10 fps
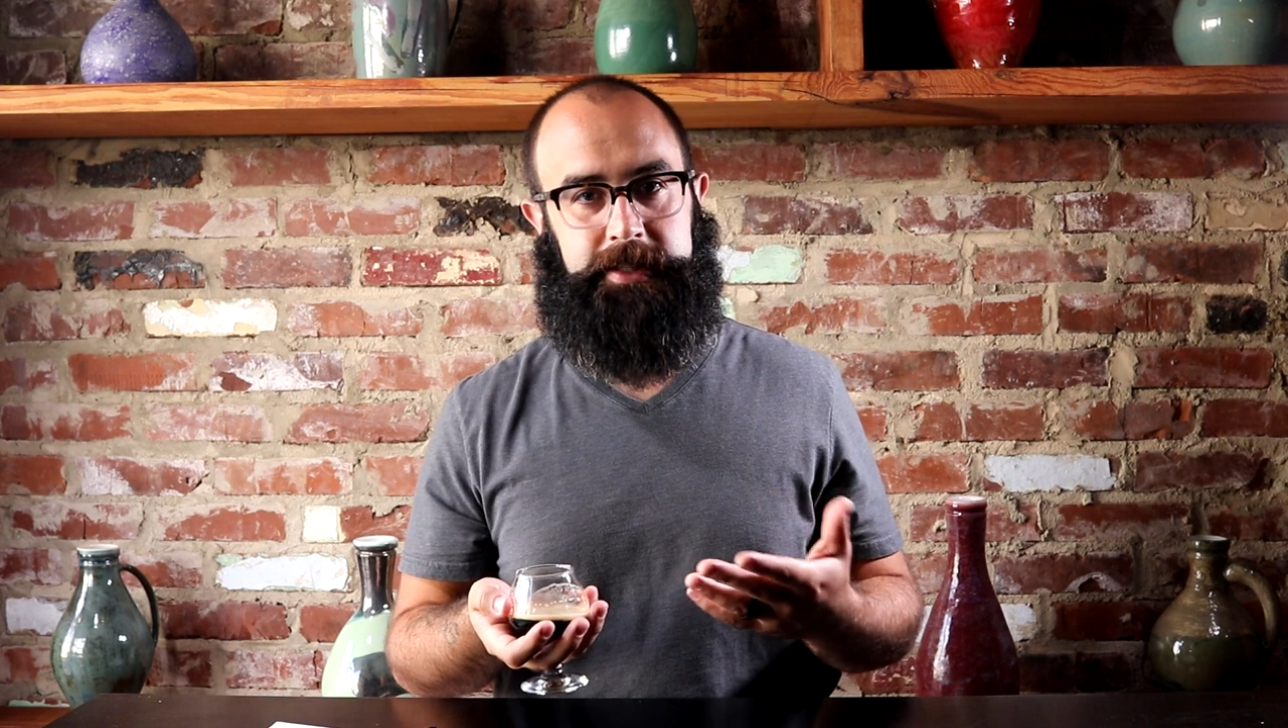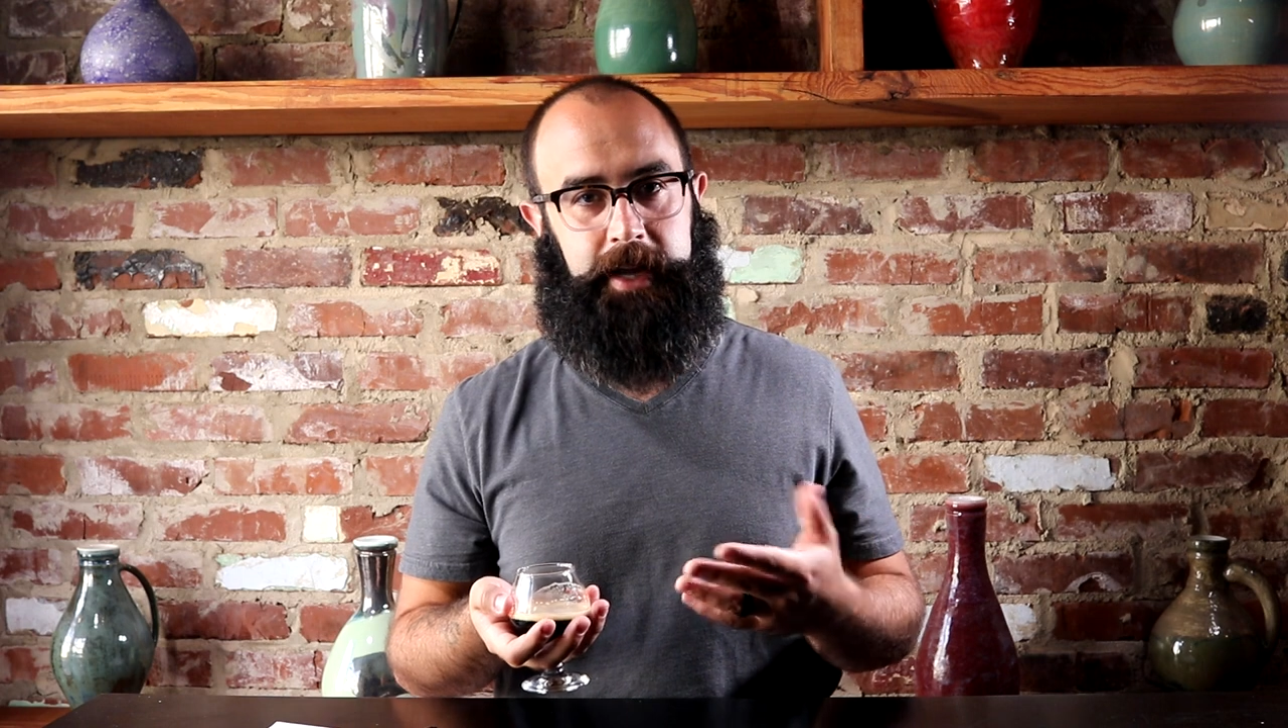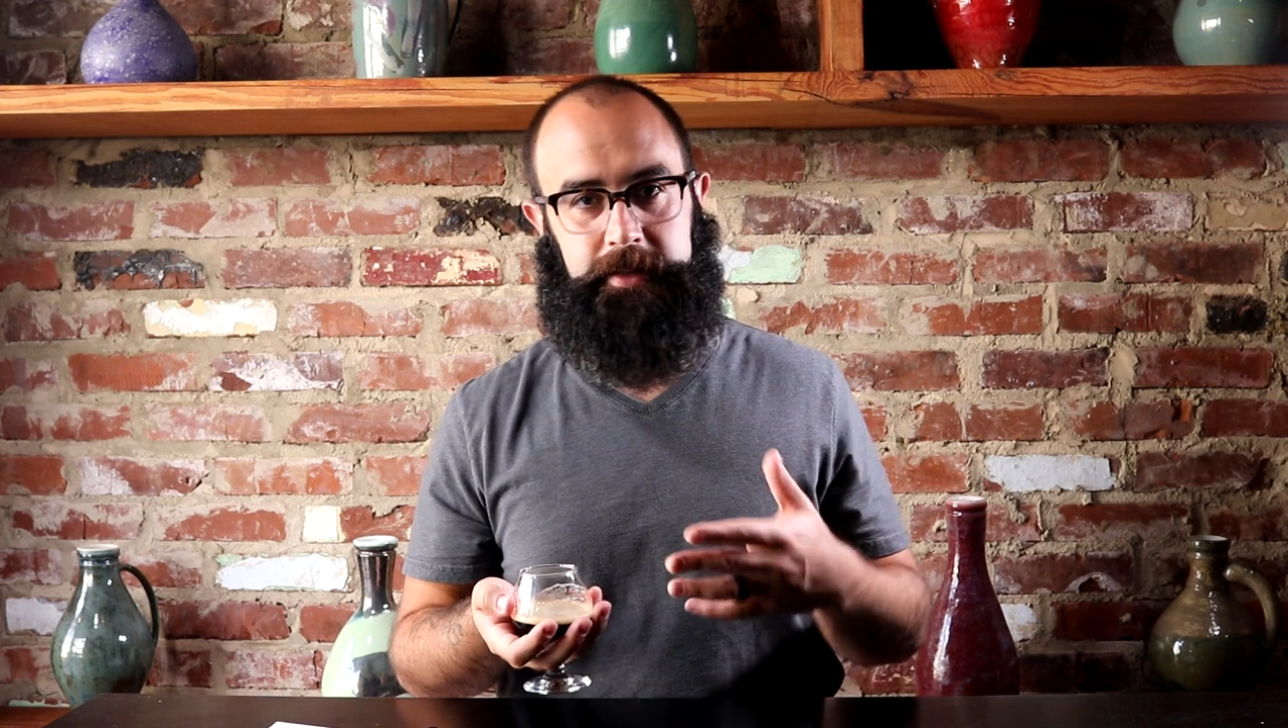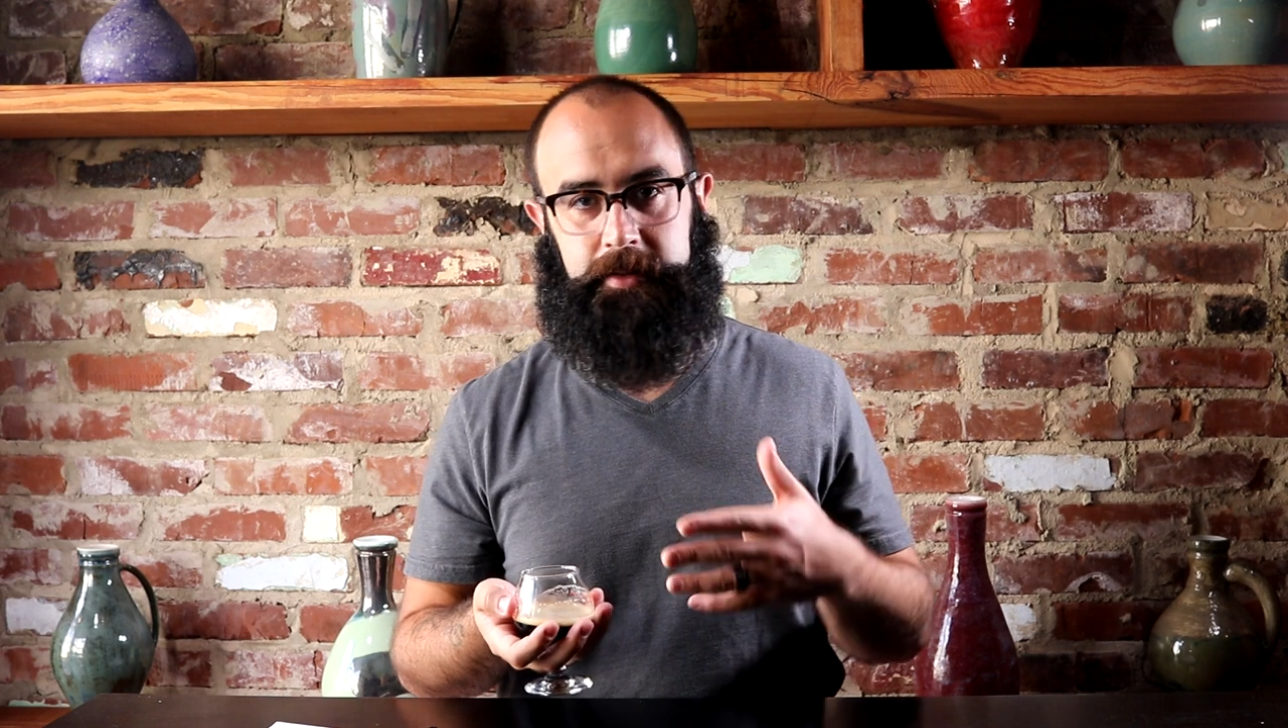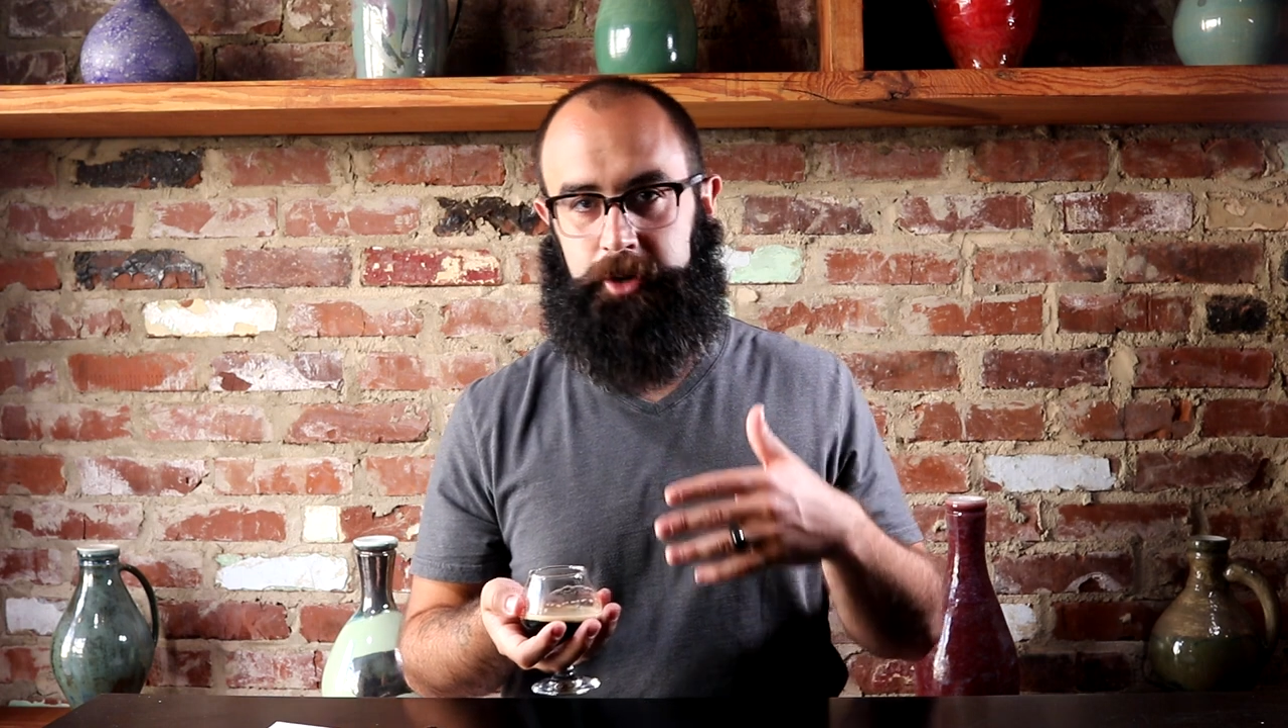
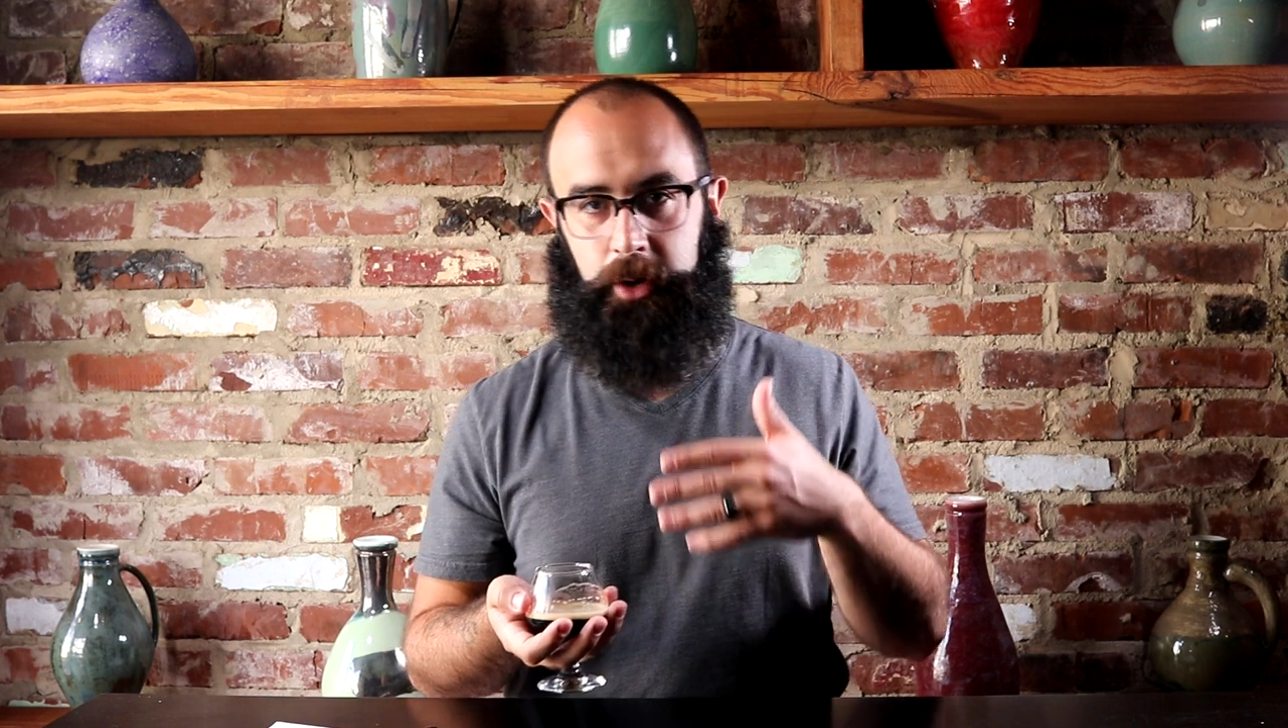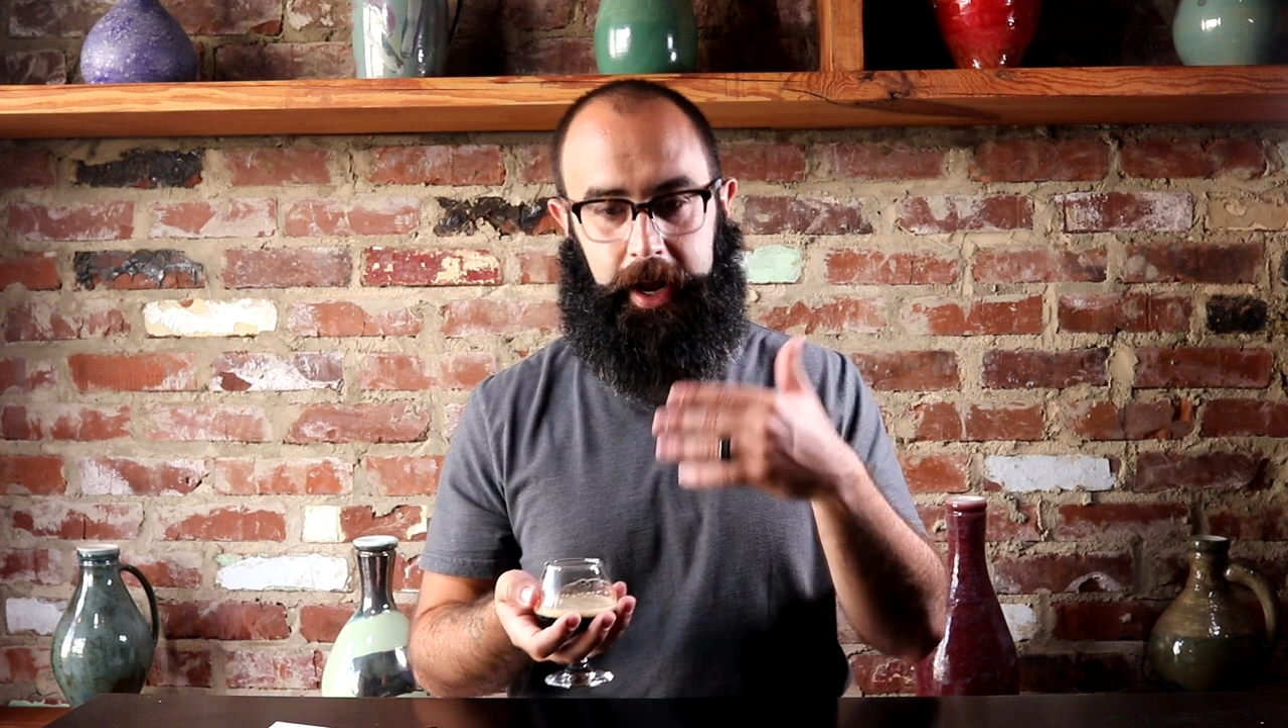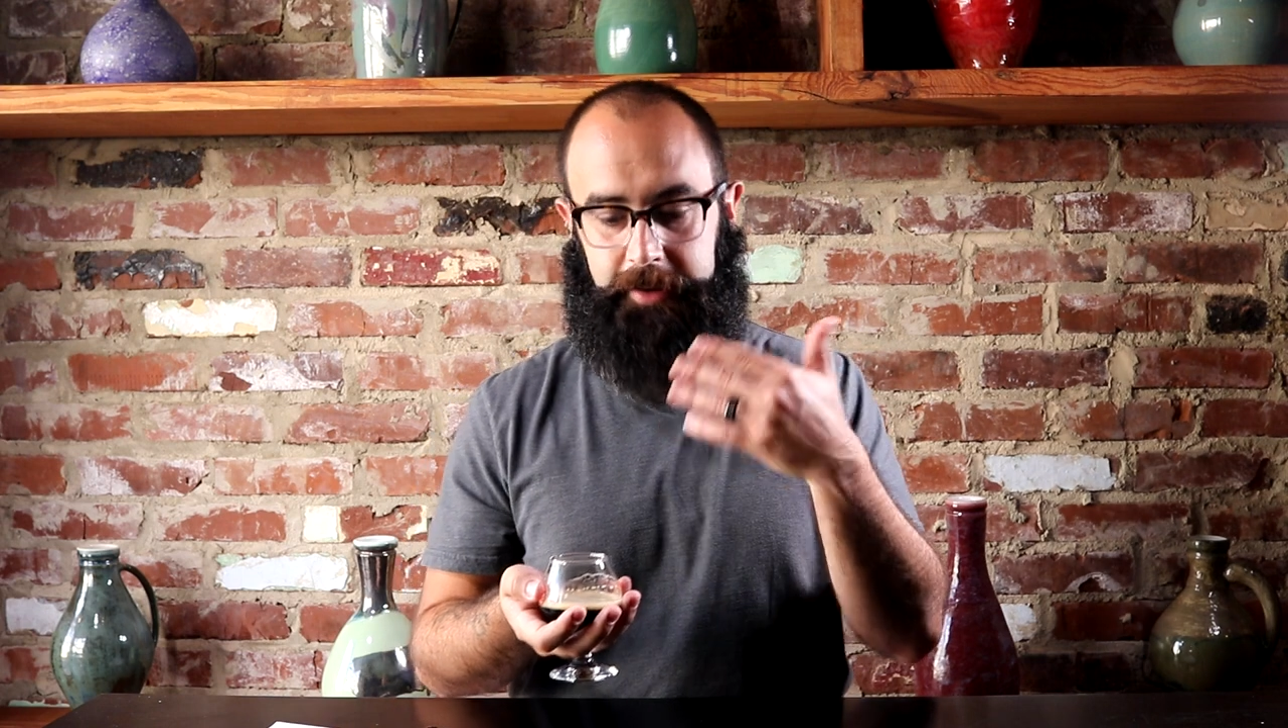not, no kind